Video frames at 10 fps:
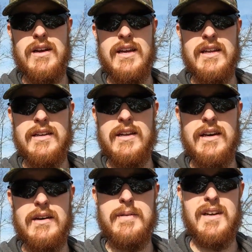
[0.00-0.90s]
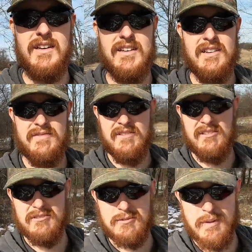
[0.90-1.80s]
and I'm in a different
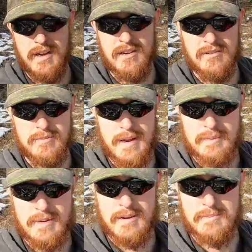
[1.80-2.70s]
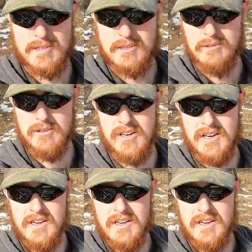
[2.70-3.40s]
little spot over back behind my shoulder.